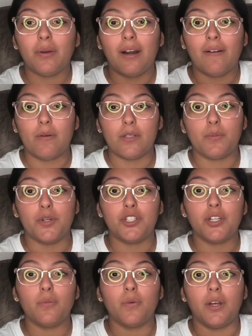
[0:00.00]
whenever I was
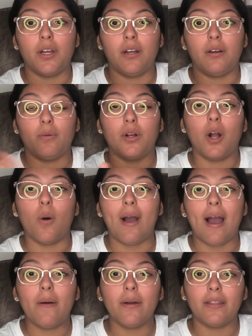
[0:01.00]
pushing, would go
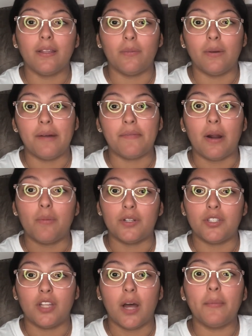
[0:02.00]
out, and then whenever I would
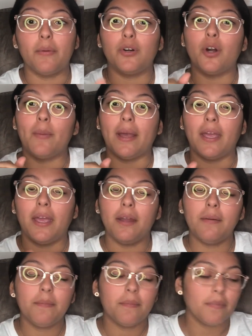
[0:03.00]
stop, it would go back
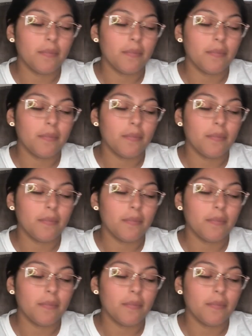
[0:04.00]
in.